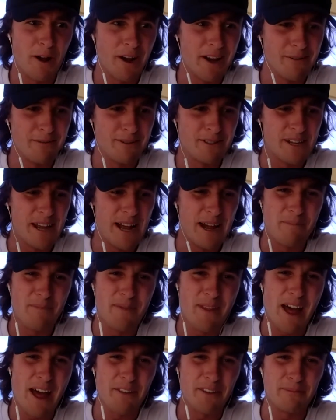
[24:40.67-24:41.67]
He was
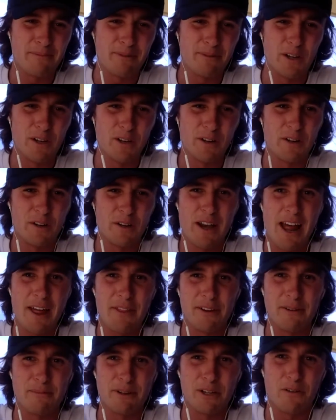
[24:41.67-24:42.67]
nothing
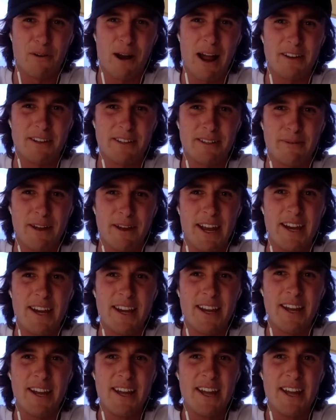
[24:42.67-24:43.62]
but great to me.